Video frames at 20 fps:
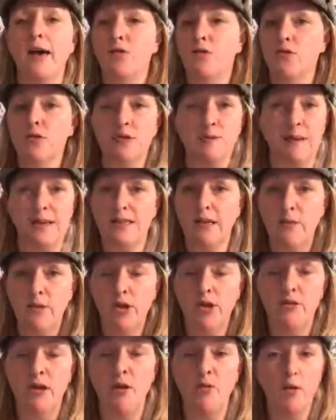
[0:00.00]
or spend time
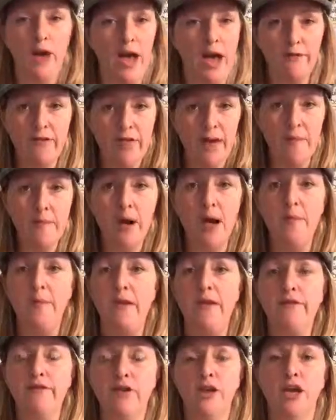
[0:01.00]
on your own, whatever that might
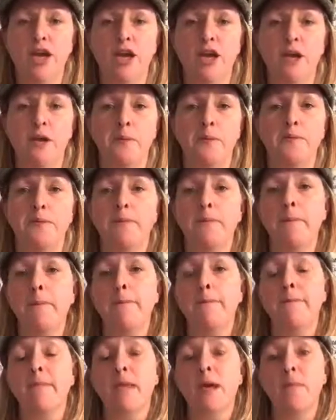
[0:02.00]
be for you.
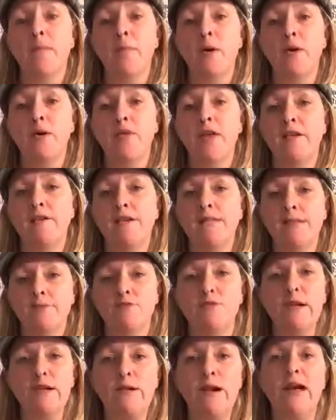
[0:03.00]
But there is
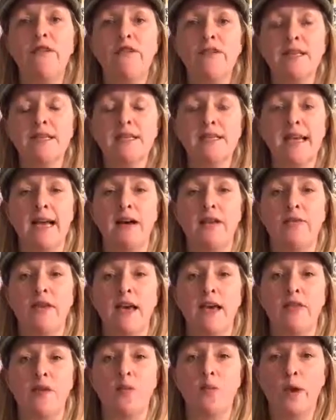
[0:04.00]
some real evidence out
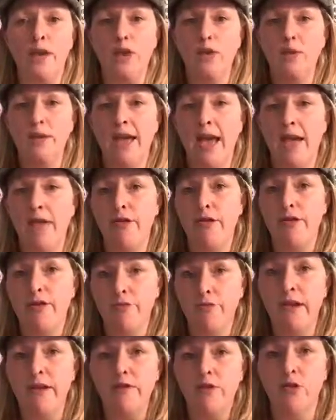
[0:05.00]
there that when you get
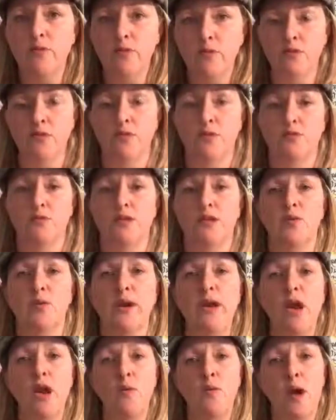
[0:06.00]
3 of your models, so
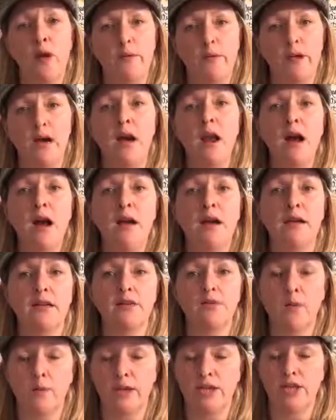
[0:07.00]
when I work with
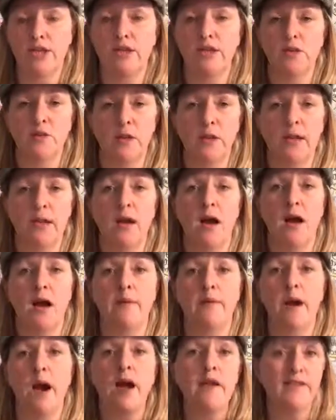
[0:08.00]
clients, what we do is
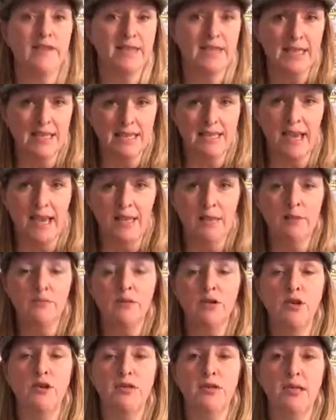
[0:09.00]
I facilitate them
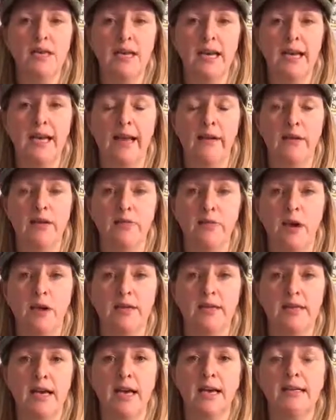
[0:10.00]
using the clean language
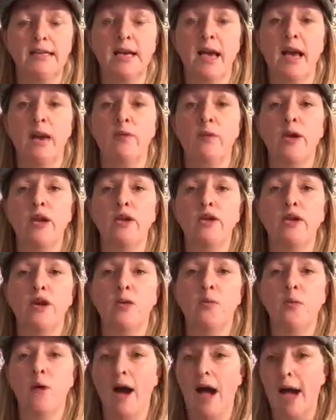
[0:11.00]
process, and we look
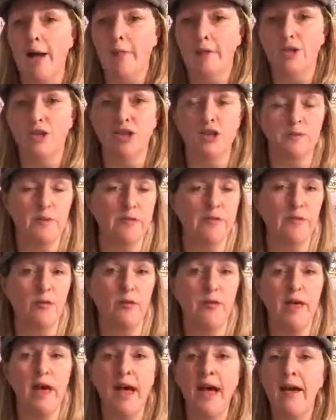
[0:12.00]
at what happens just
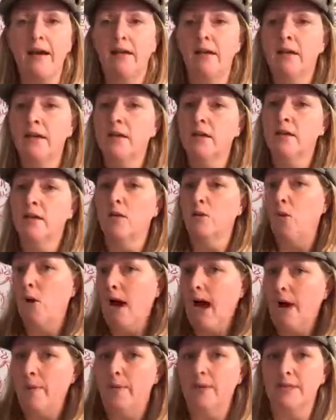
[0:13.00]
before that,
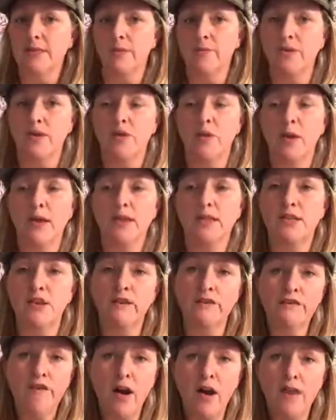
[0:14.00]
what happens in between. So
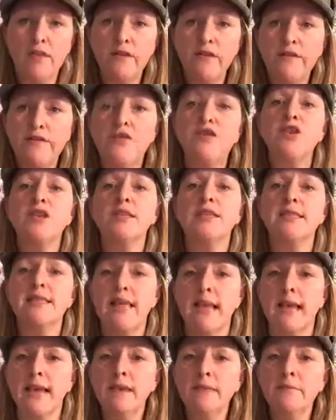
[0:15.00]
you find the first
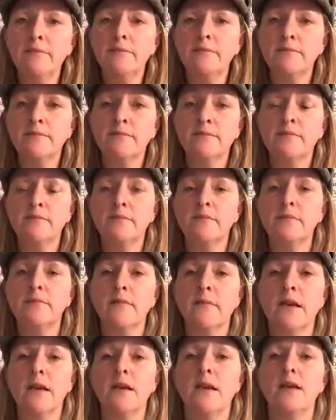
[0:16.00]
thing.
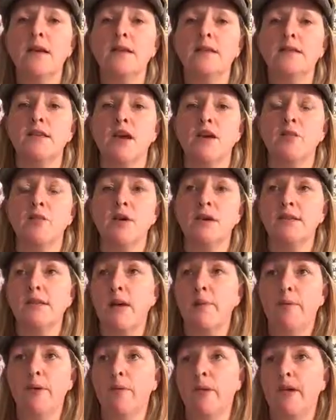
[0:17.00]
So what's
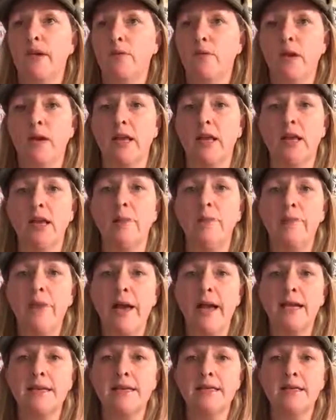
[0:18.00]
happening when you're working at your
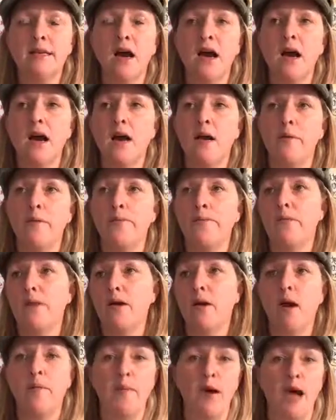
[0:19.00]
best?
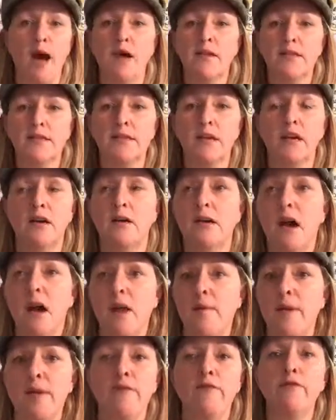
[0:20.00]
I might answer,
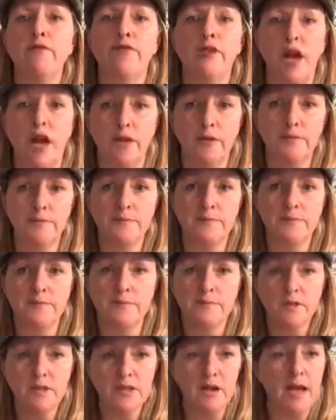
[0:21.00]
I'm in flow.
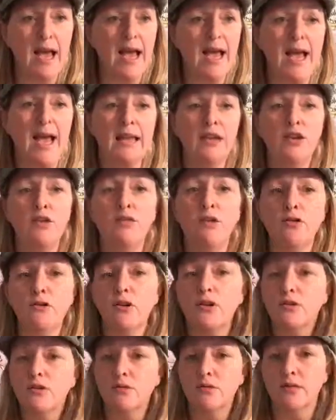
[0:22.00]
So, and you're on
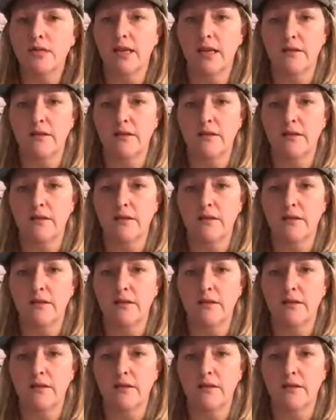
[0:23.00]
the call,